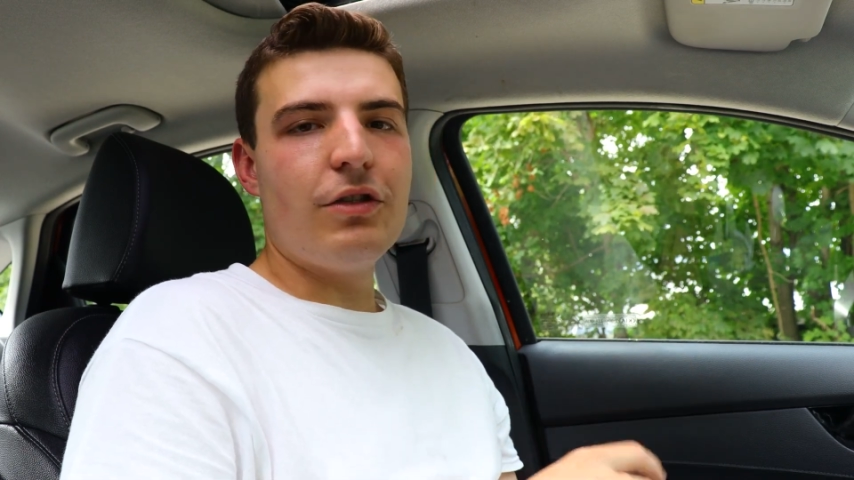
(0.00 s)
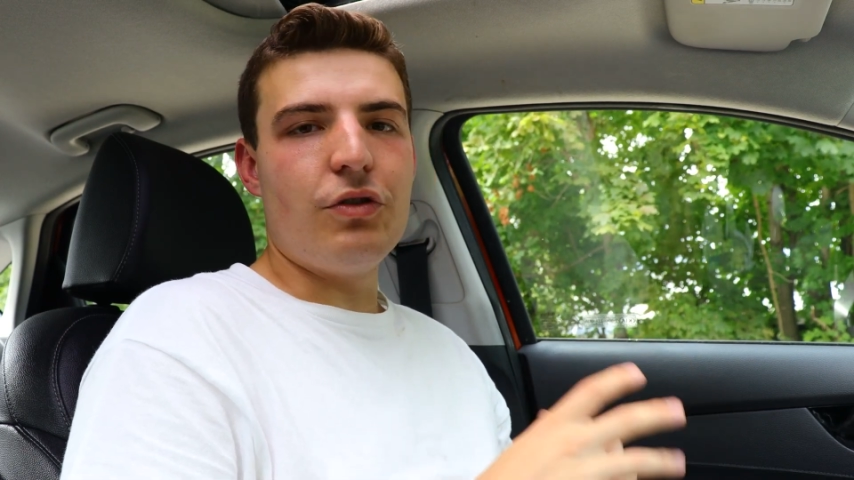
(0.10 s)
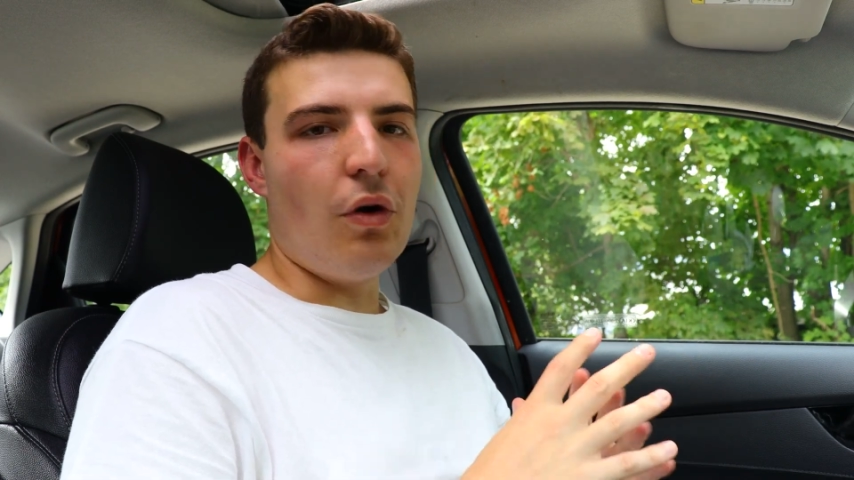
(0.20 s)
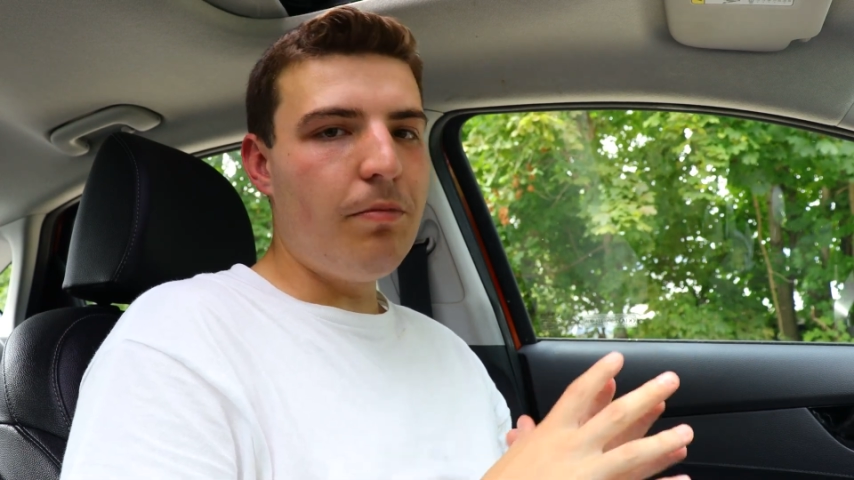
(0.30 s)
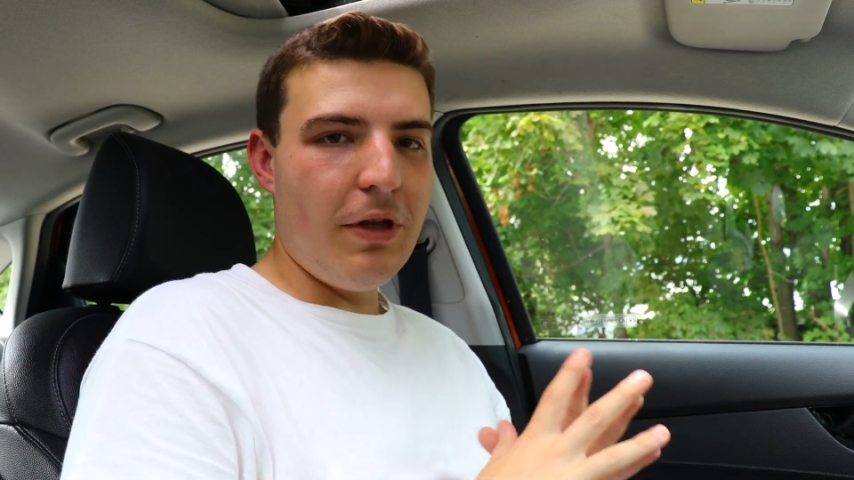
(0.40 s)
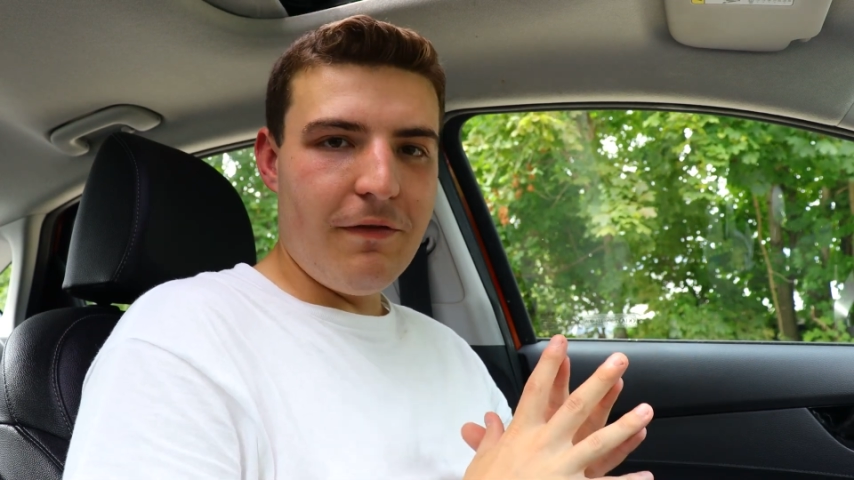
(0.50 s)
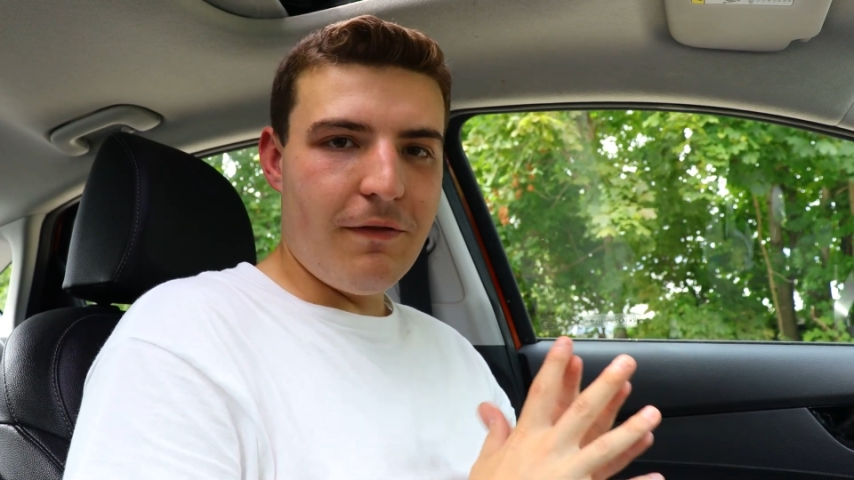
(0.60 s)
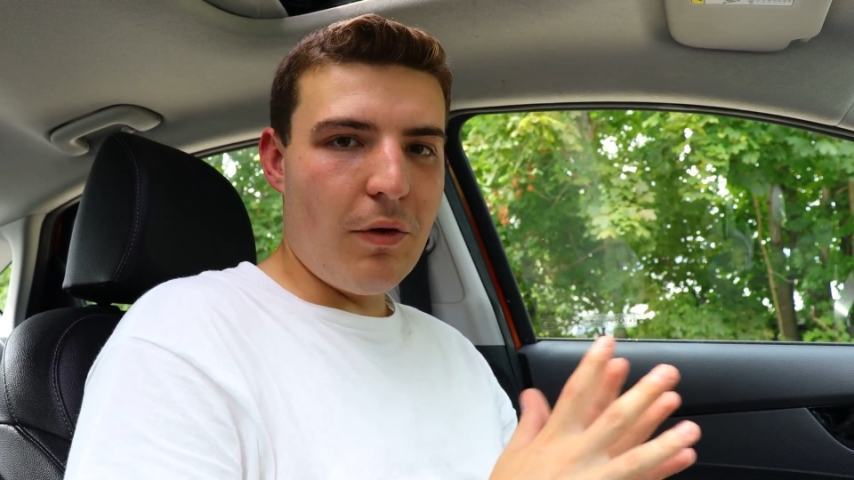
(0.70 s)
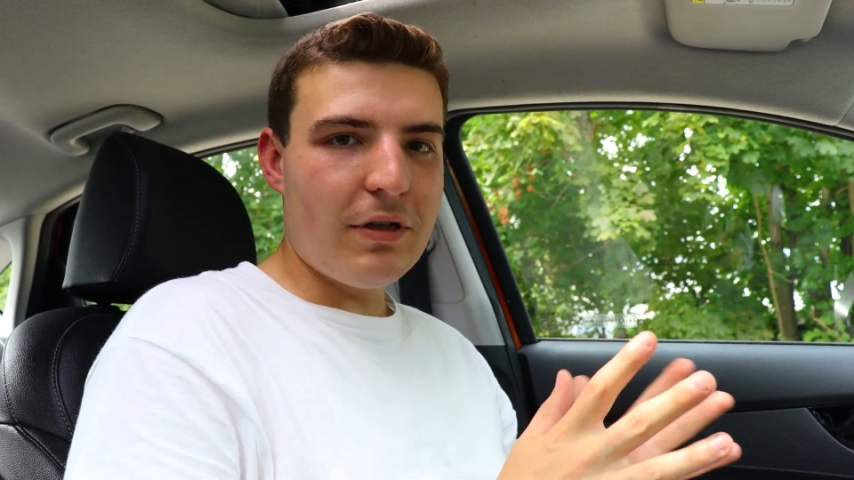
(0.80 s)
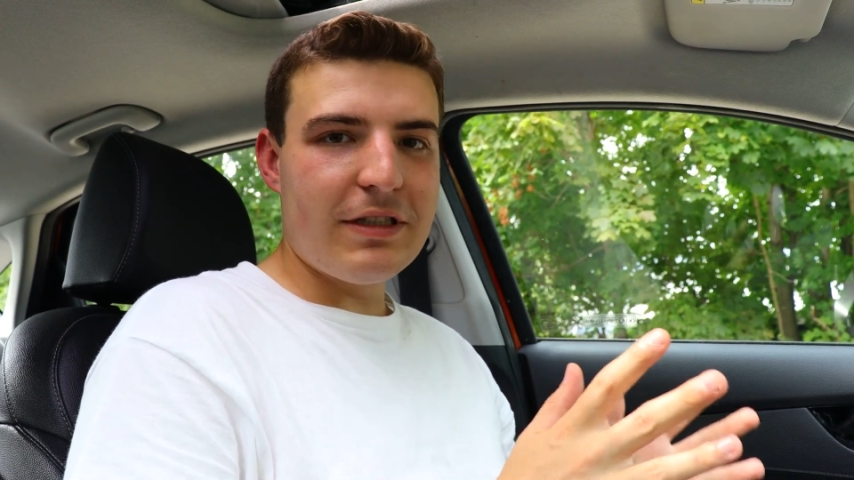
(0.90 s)
don't be
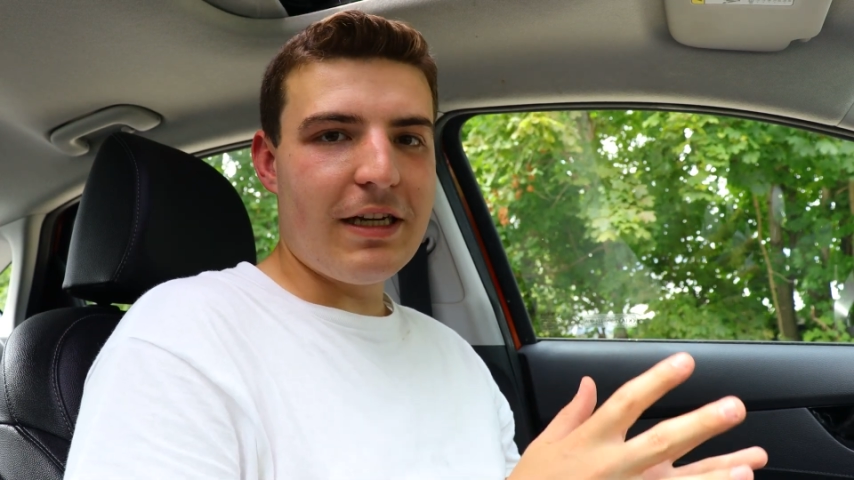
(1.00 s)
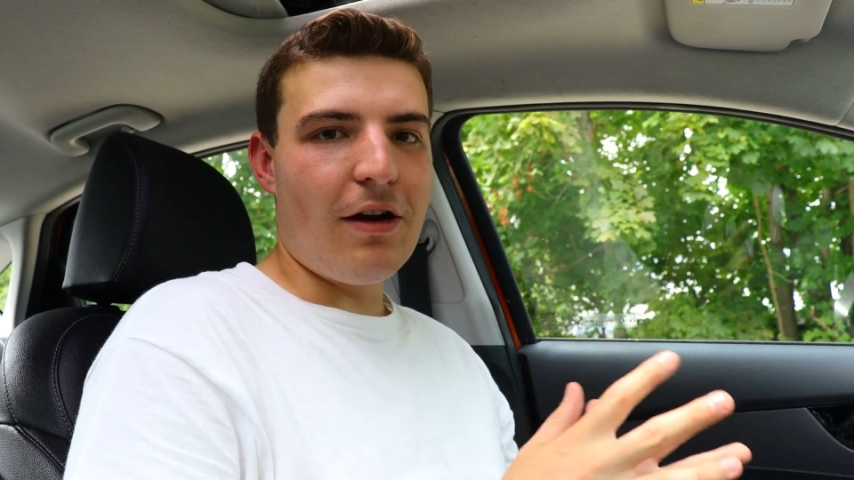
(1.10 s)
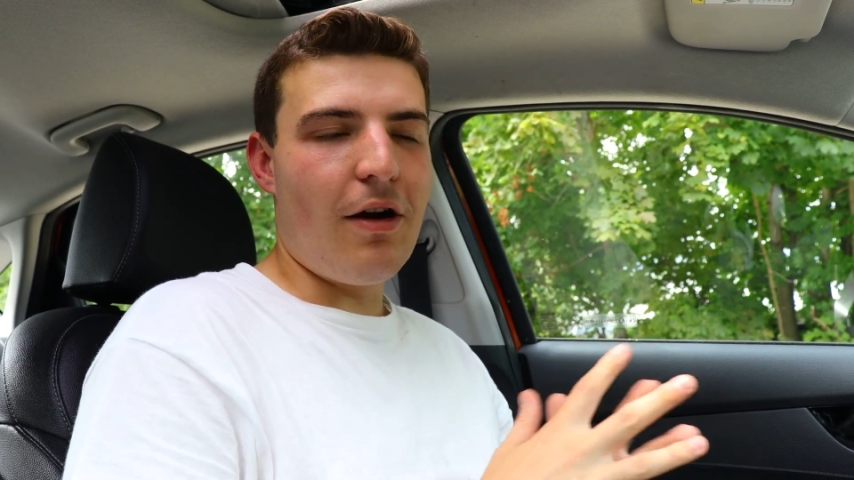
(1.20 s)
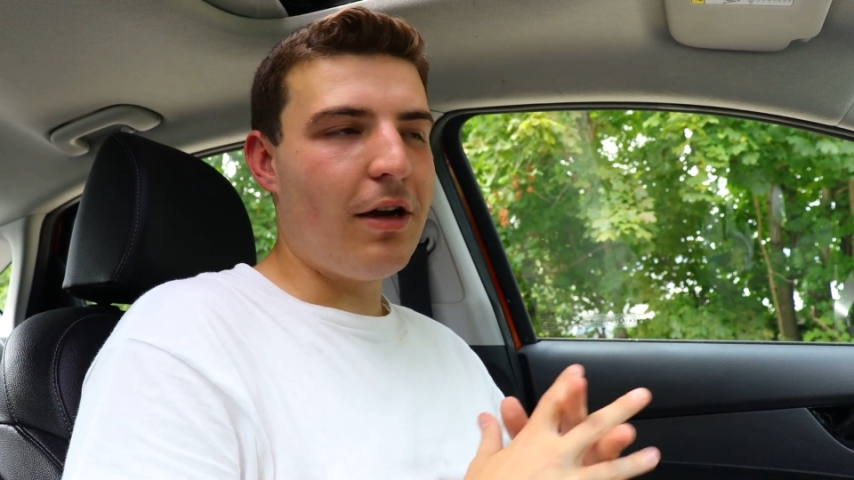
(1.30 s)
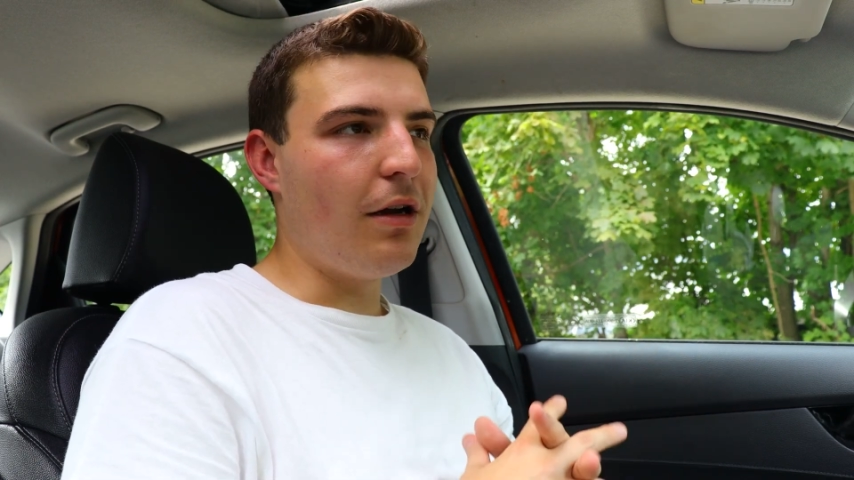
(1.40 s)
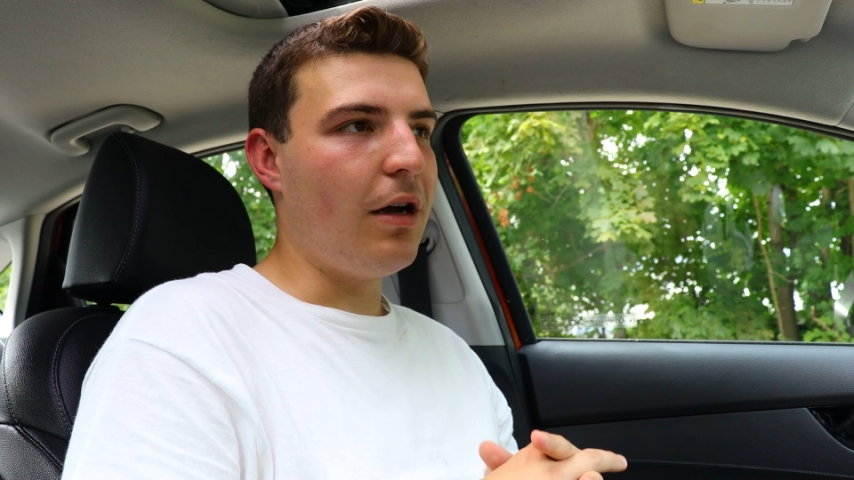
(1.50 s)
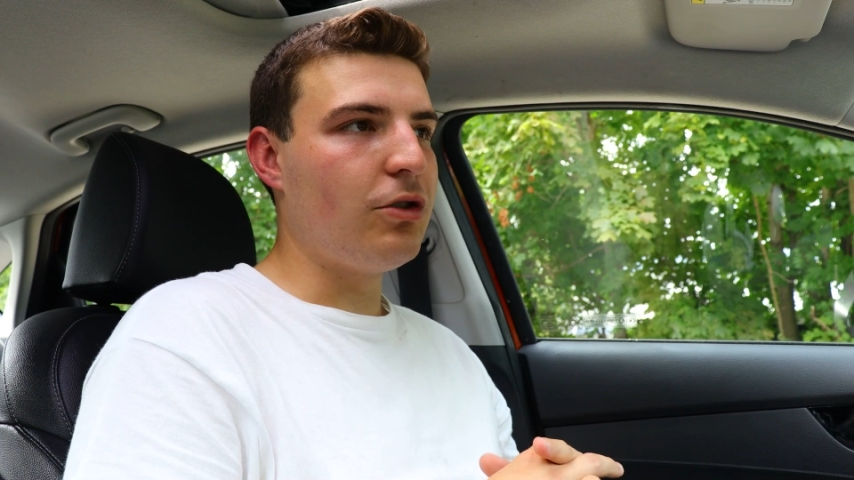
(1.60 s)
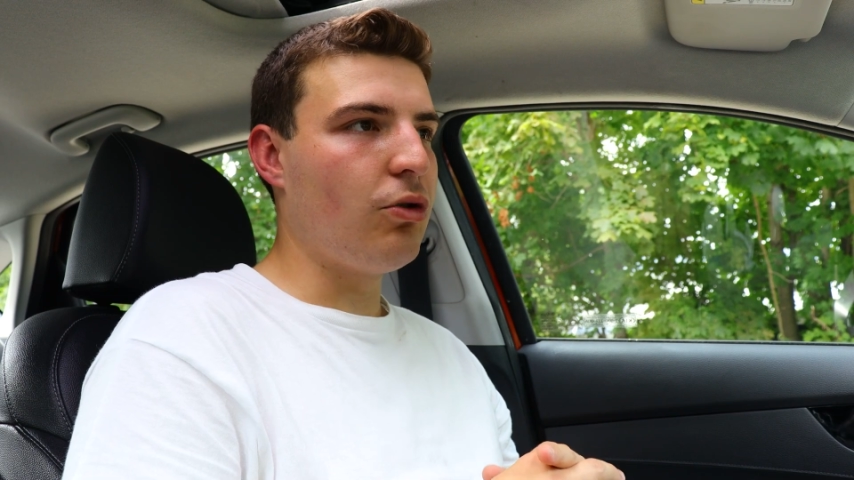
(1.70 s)
focusing on